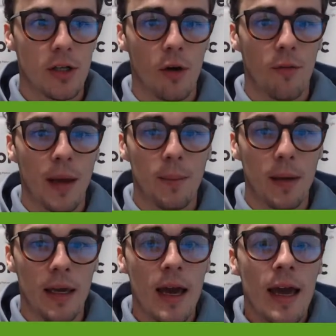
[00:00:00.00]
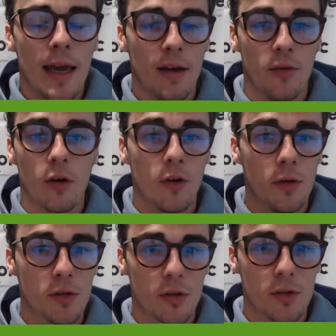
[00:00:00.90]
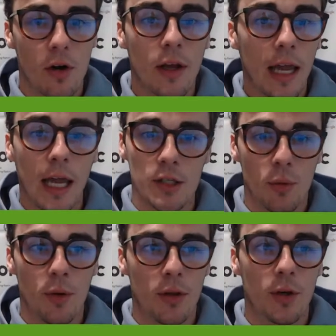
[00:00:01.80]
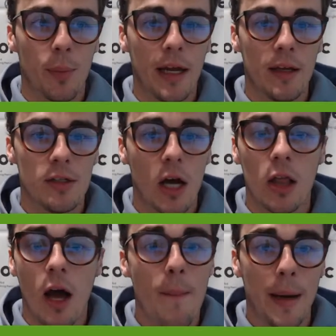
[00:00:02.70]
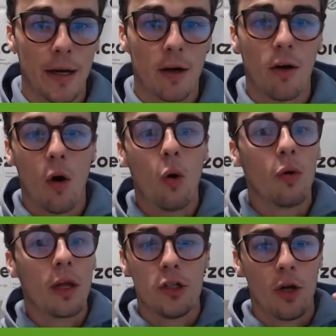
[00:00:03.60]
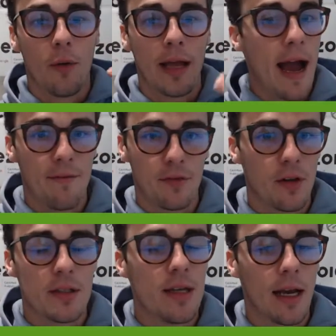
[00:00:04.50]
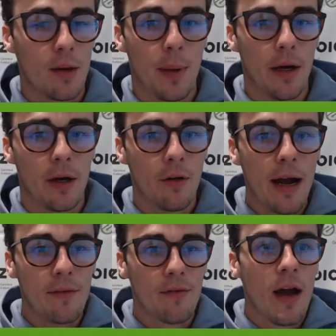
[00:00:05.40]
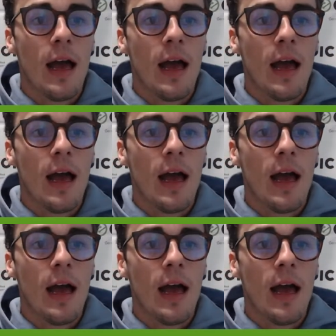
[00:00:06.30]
So maybe if your users are engaging with your page a lot better, only showing after the second paragraph,